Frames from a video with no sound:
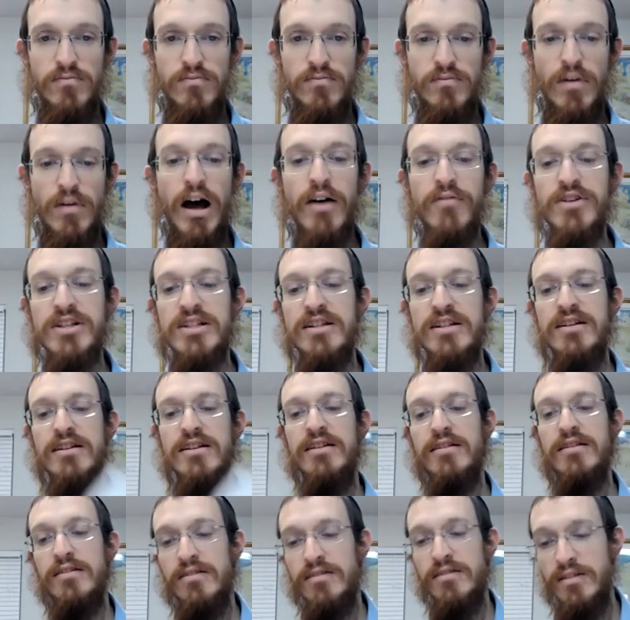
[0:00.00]
obviously,
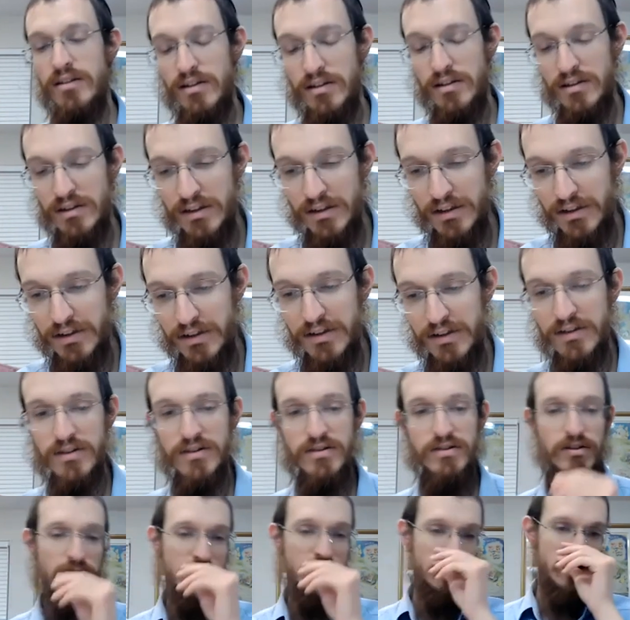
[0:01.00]

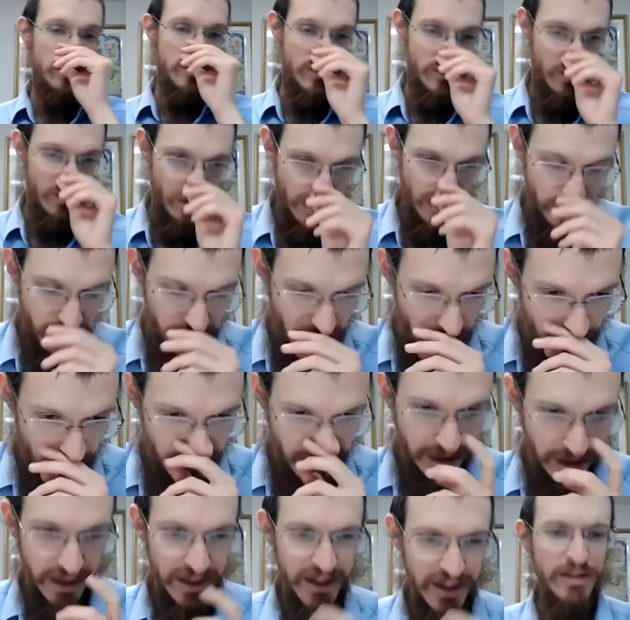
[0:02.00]
there's a story of Rabbi
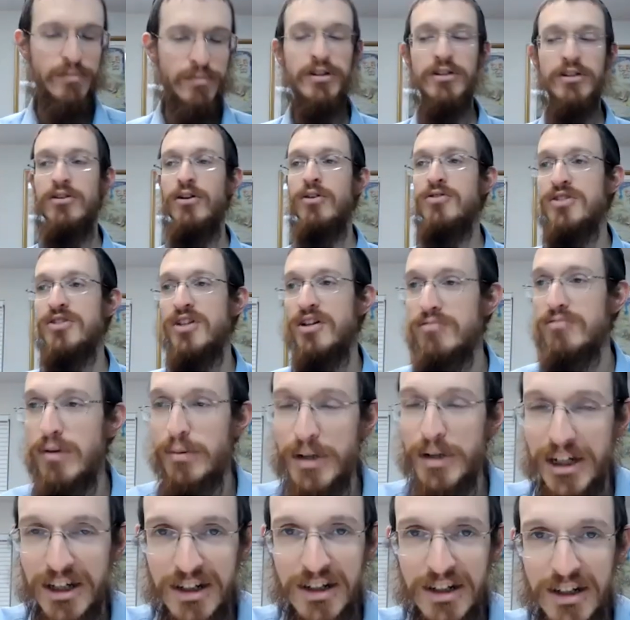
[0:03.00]
Penina ben Dosa.
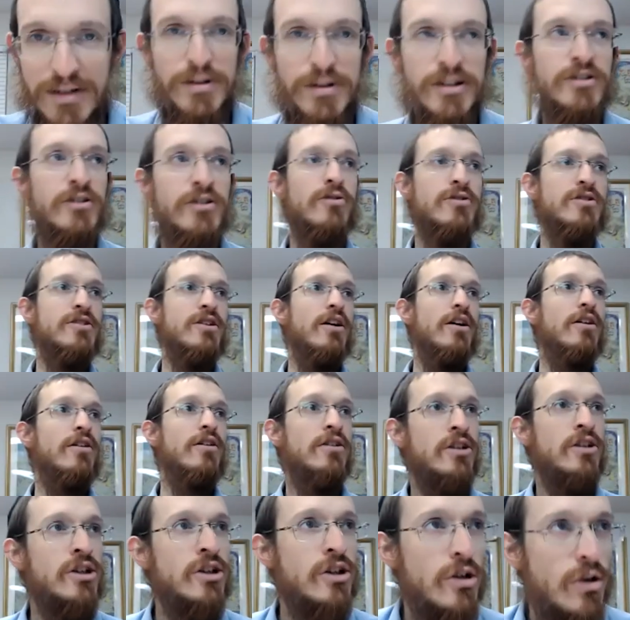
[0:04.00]
Rabbi Penina ben Dosa
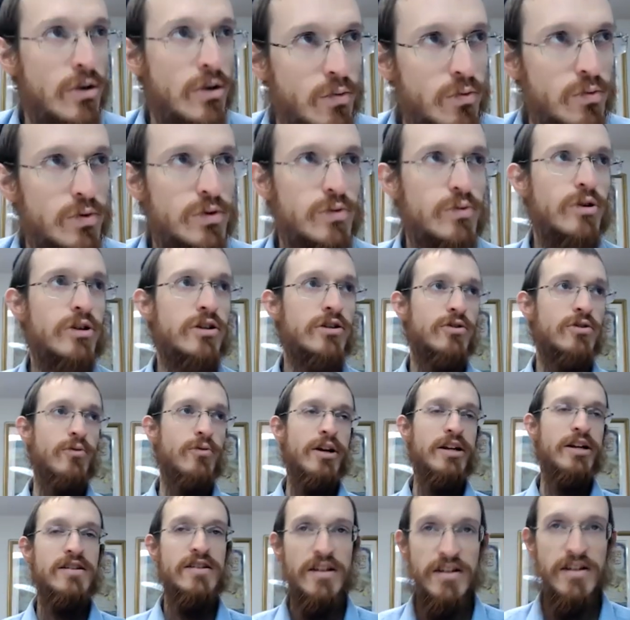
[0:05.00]
was one of the
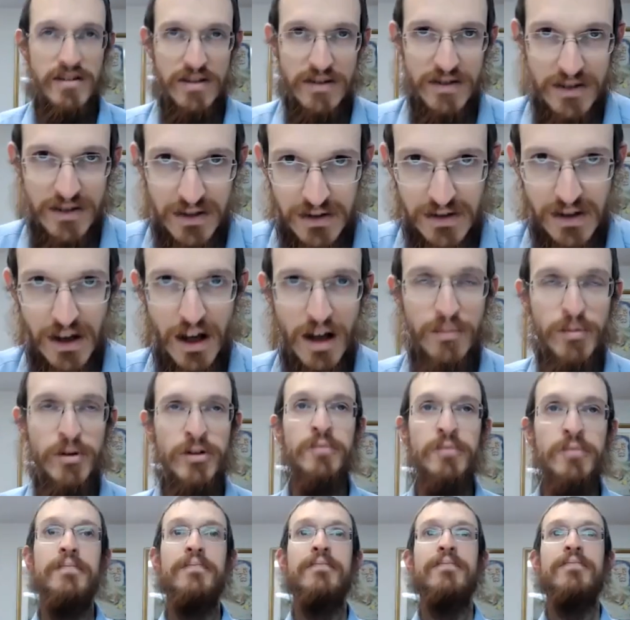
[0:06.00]
great sages of the
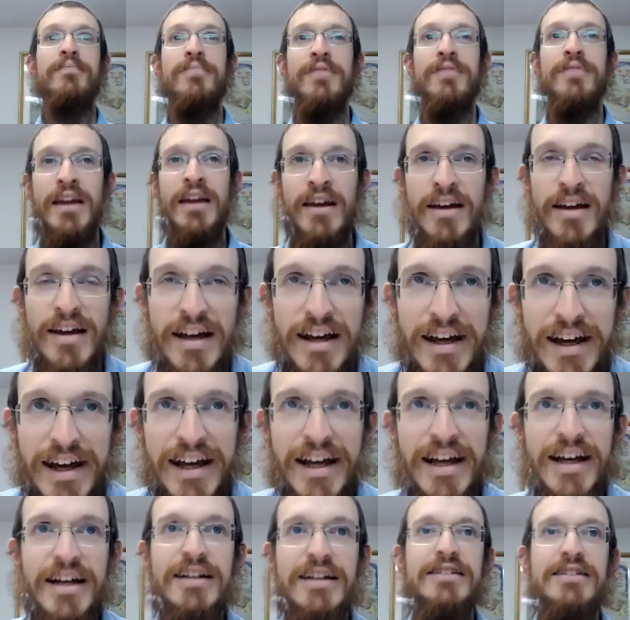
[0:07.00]
Talmud,
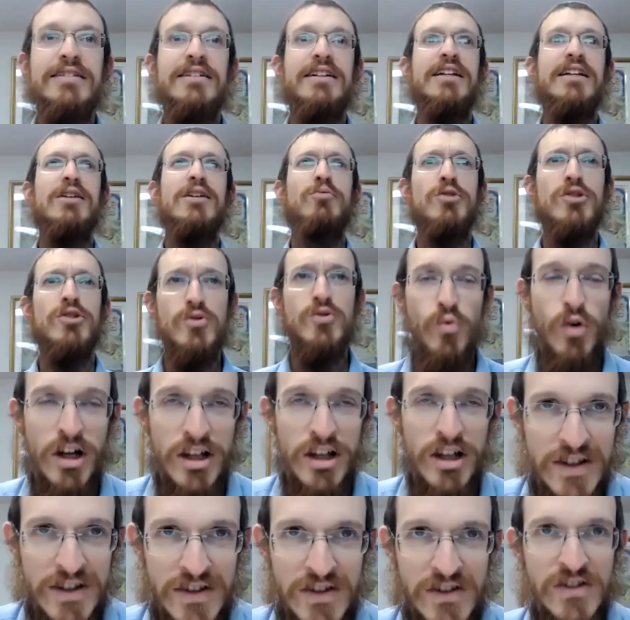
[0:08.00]
and he was
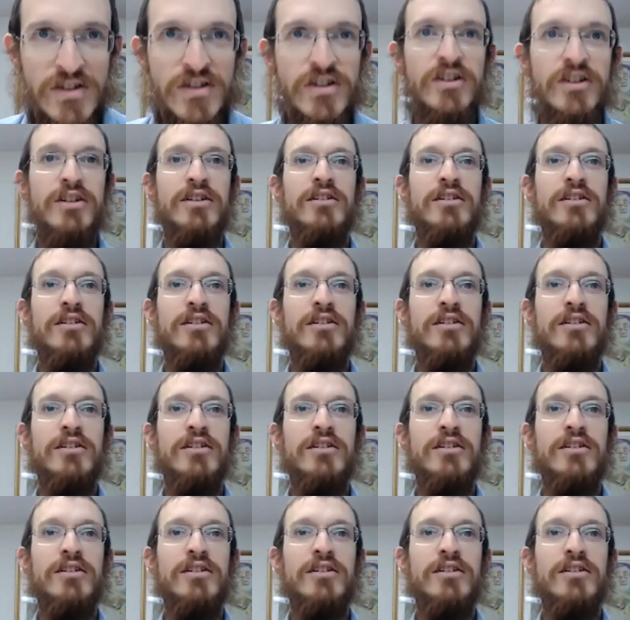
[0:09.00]
once.